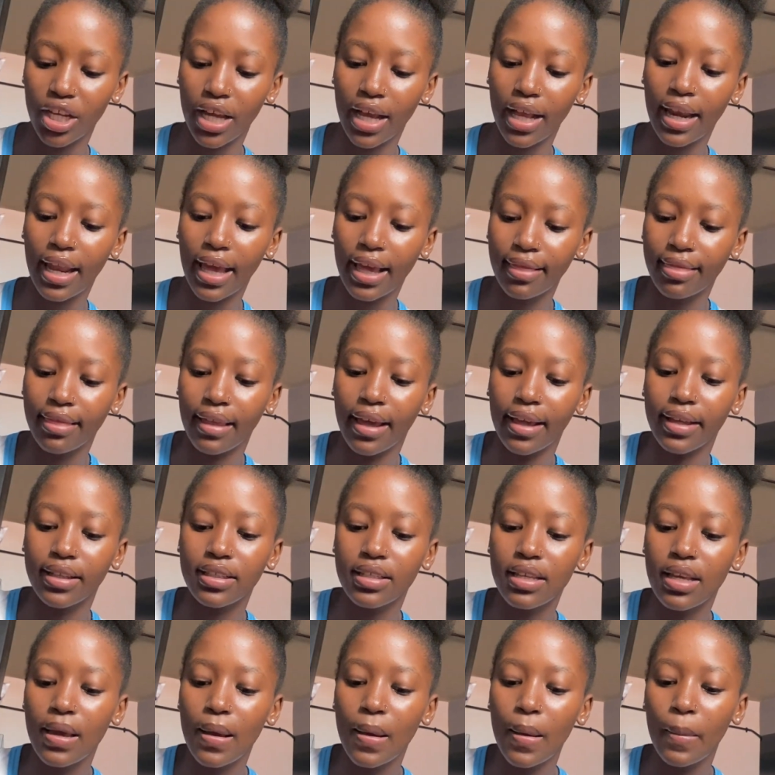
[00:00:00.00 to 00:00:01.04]
I like that,
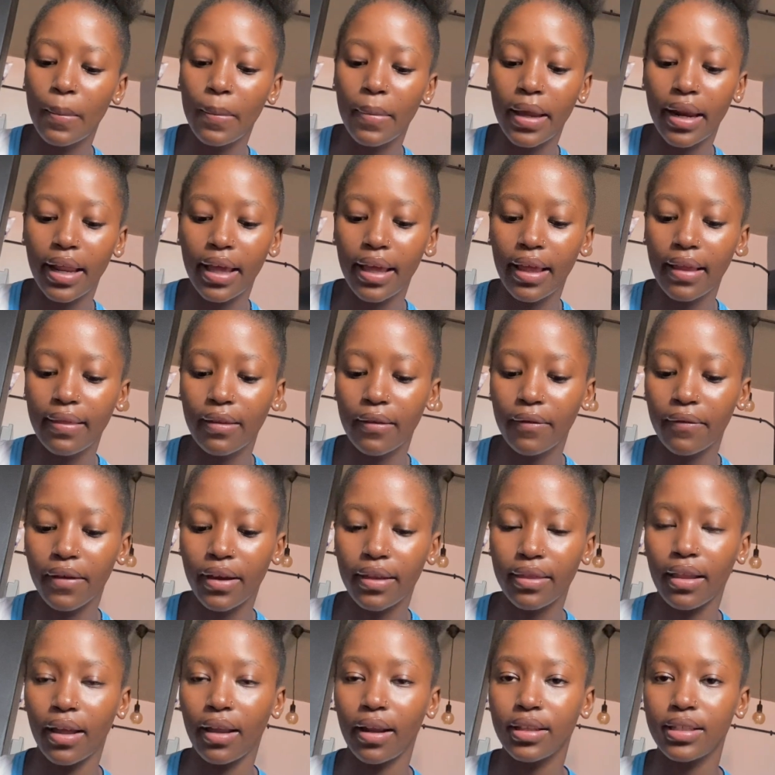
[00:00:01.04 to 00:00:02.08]
but I hate the
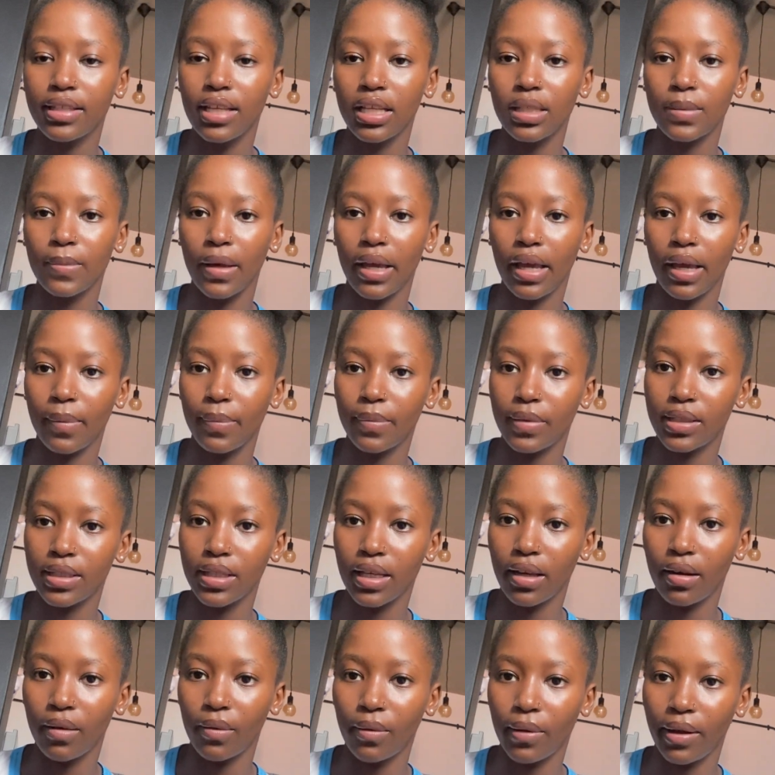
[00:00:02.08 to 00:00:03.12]
fact that it takes my
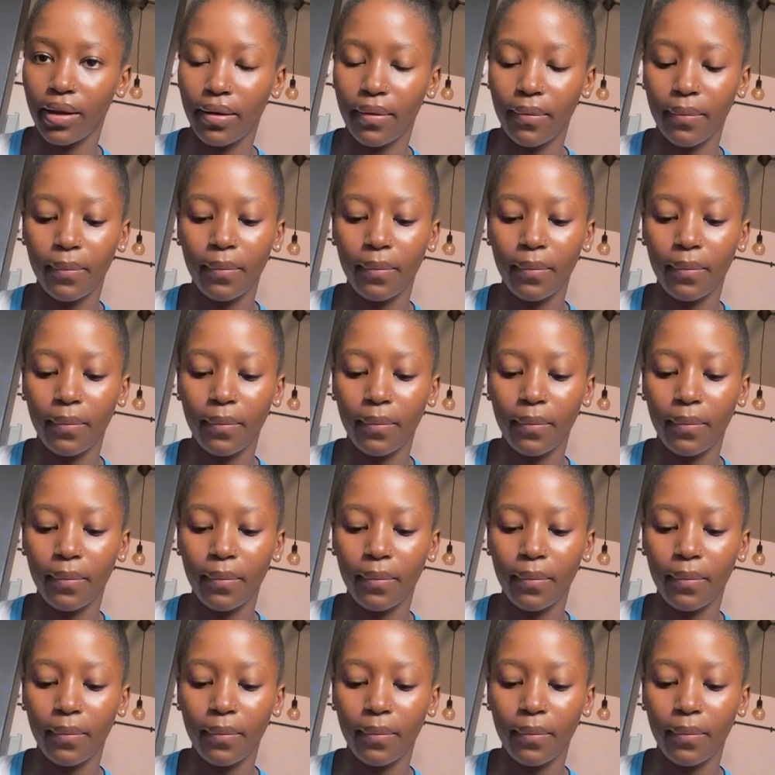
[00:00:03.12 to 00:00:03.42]
appetite away.